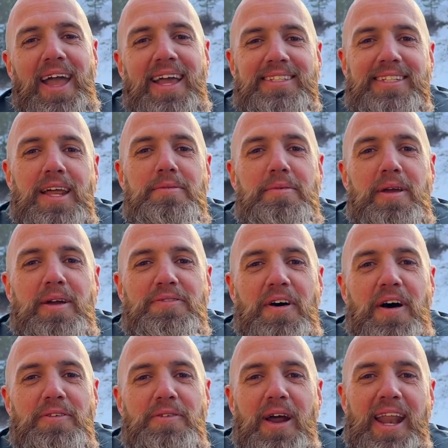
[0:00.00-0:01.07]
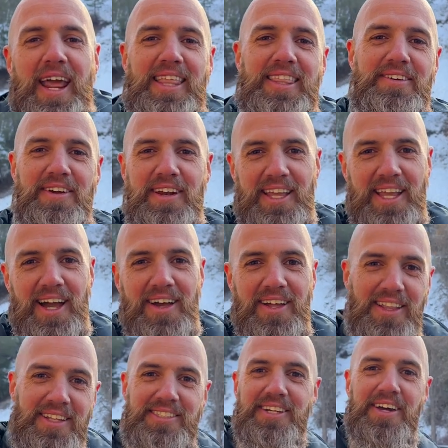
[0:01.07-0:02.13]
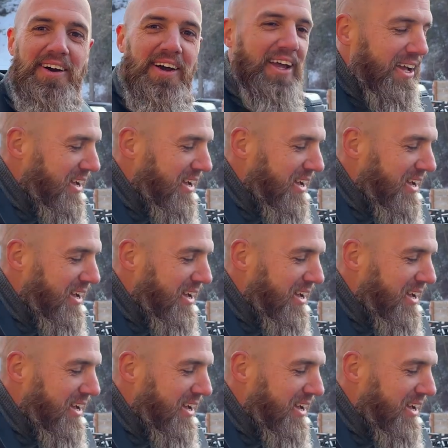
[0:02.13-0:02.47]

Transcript: It's gonna be a fun way to end the video. Let's do it.